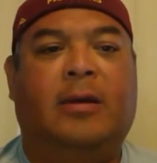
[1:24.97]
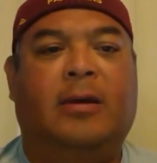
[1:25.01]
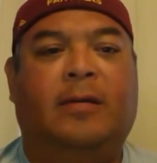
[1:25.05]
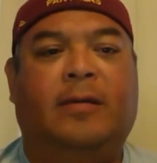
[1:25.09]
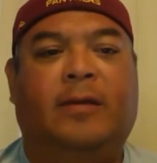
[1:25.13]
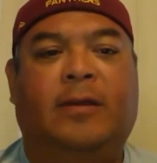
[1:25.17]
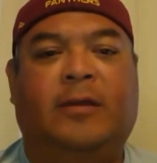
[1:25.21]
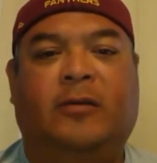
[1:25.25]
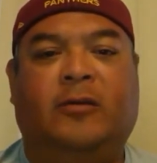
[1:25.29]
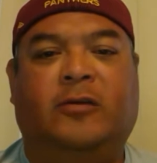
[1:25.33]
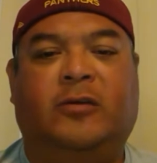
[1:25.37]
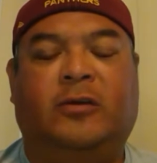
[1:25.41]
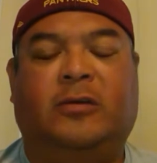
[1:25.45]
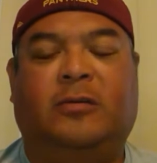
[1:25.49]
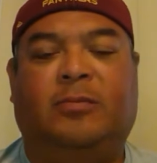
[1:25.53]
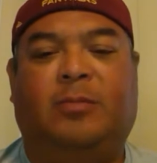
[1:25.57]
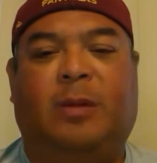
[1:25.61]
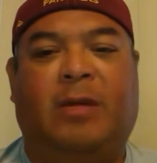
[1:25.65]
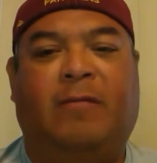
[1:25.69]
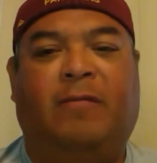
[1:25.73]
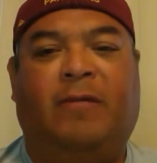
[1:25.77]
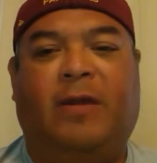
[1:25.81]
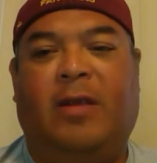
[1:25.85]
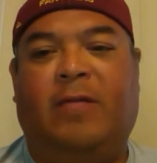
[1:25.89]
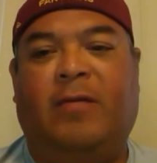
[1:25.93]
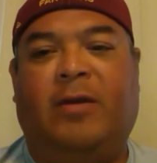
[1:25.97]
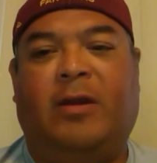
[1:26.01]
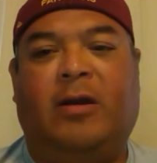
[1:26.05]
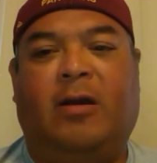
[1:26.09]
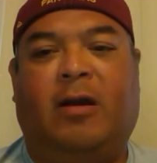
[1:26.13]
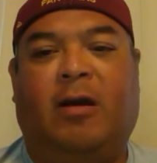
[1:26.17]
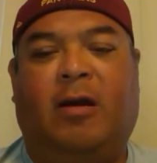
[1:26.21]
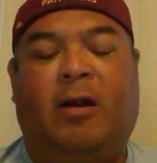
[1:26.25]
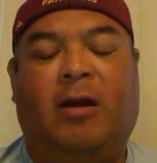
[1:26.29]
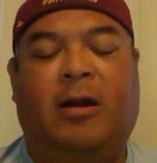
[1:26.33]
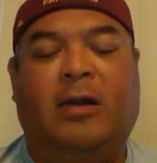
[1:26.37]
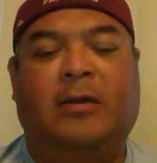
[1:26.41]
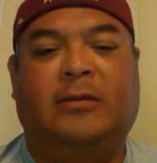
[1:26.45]
these are just my favorite
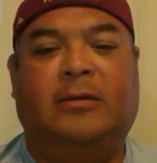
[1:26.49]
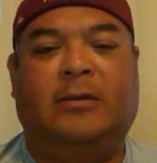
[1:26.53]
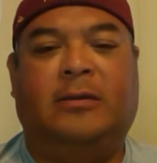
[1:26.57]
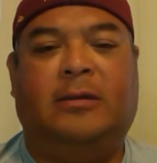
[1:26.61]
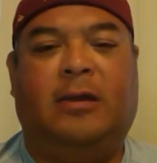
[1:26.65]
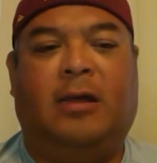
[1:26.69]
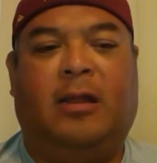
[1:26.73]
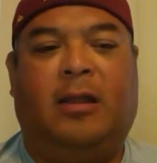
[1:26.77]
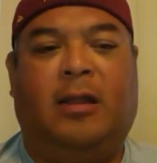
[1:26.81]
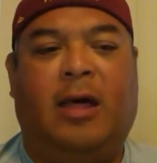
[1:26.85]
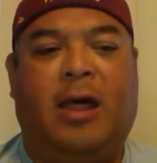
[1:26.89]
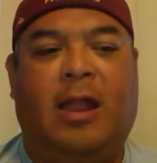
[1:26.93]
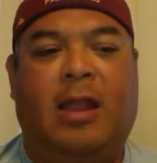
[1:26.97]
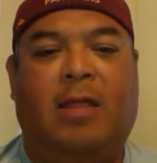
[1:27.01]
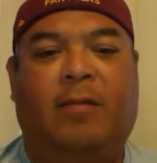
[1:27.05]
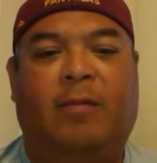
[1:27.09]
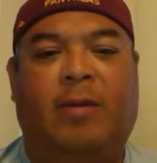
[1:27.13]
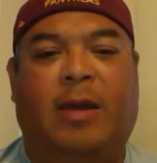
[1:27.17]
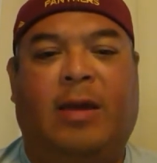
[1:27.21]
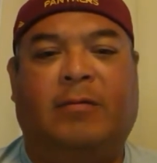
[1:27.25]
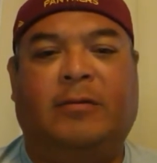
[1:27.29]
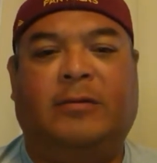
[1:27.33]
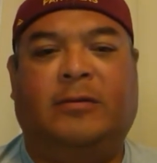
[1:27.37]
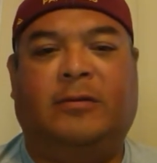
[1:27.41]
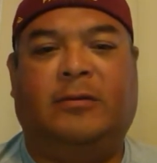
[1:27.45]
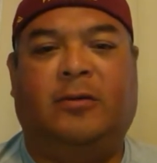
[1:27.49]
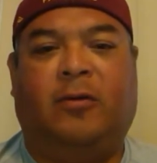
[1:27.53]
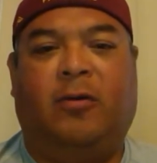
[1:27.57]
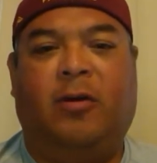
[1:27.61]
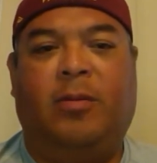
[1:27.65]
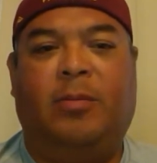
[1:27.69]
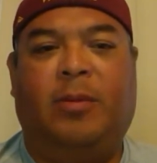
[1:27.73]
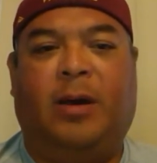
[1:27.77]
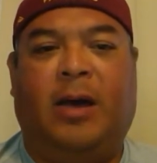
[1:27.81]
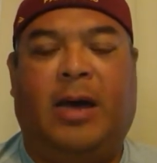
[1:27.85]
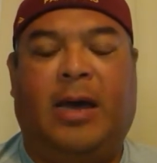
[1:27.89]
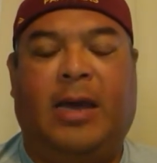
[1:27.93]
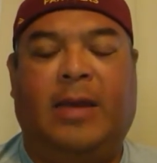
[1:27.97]
cards, and a lot of them have a story
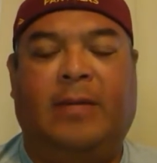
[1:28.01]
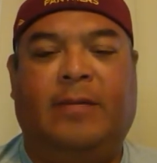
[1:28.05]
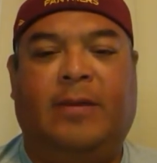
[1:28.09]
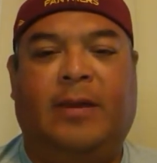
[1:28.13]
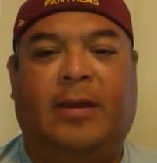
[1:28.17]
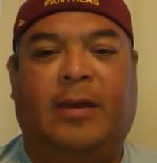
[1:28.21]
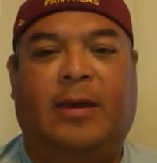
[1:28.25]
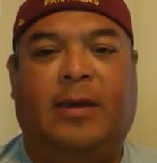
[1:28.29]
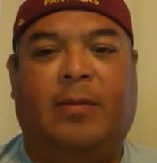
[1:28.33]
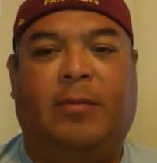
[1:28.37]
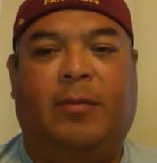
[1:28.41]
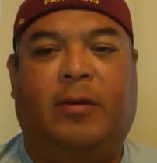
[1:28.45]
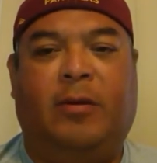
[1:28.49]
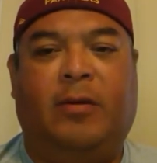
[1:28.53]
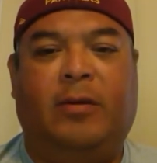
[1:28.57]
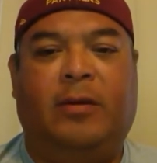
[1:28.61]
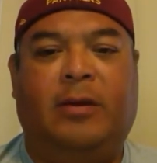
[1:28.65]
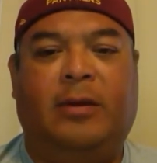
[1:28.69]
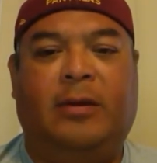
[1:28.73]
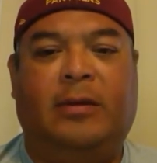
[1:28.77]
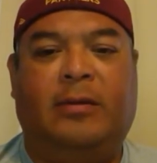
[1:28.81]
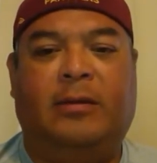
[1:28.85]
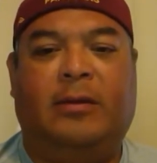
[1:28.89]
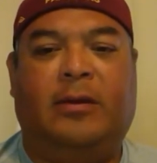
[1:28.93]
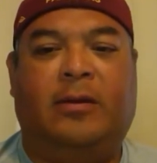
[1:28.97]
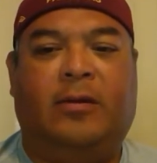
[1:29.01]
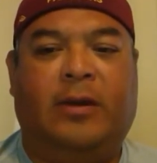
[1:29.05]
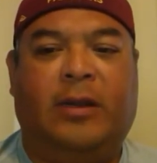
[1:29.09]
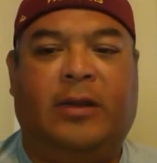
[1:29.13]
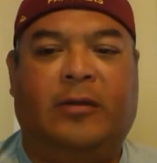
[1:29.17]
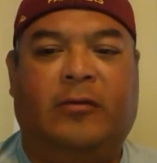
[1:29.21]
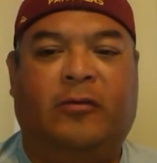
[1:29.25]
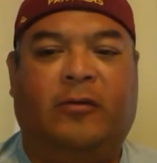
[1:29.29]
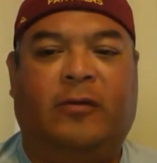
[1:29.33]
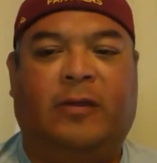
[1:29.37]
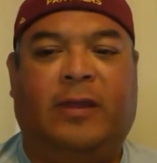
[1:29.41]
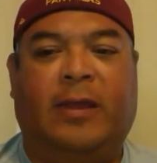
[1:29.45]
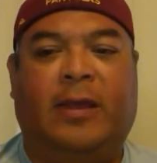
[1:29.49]
behind them, or an
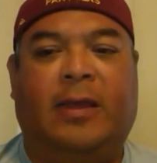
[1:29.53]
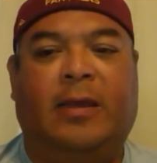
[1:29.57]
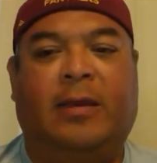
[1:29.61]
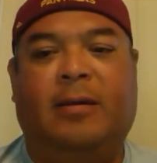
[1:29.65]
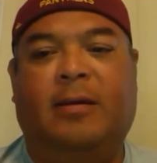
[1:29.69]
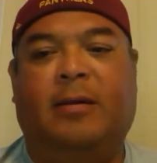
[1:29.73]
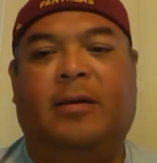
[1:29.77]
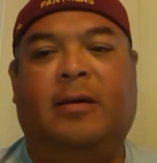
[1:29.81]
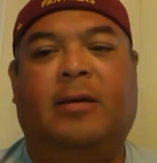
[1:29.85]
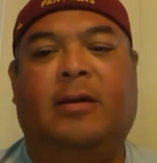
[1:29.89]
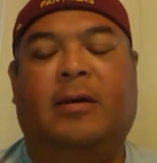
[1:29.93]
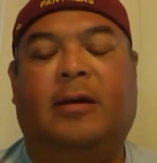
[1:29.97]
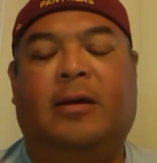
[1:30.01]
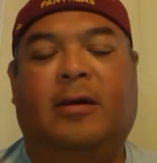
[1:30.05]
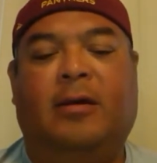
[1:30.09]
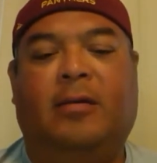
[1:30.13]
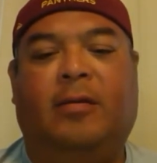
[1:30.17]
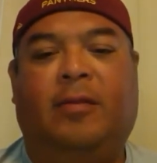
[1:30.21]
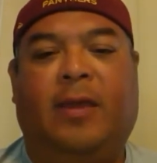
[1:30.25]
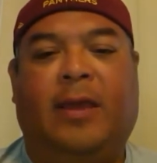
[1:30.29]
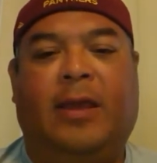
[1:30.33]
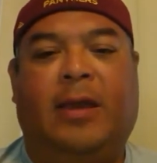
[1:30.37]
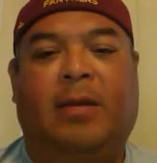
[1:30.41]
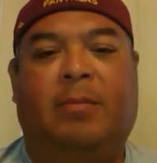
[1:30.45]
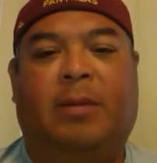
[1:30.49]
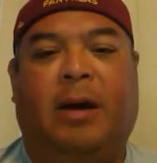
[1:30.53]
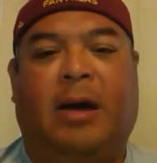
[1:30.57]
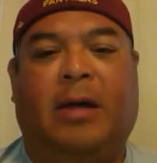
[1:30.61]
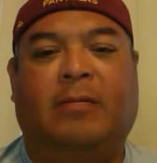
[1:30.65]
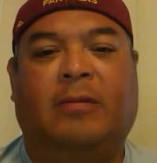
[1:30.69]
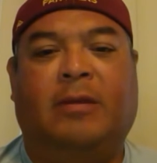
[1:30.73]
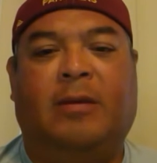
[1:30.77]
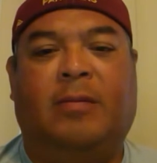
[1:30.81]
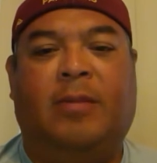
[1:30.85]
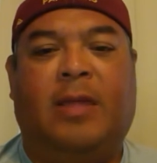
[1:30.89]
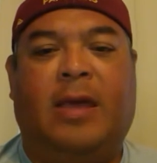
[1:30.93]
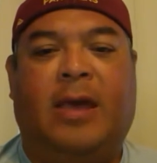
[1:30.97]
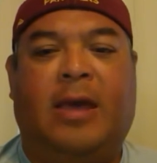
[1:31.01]
interesting thing about
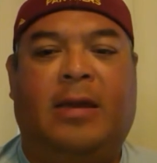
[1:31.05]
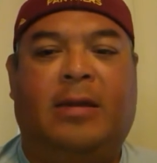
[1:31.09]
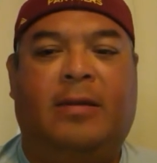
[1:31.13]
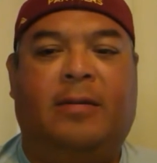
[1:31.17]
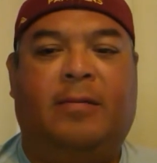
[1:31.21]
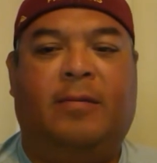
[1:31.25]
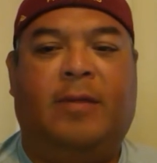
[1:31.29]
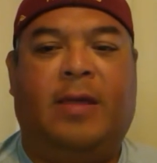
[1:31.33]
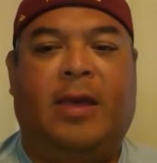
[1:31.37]
them that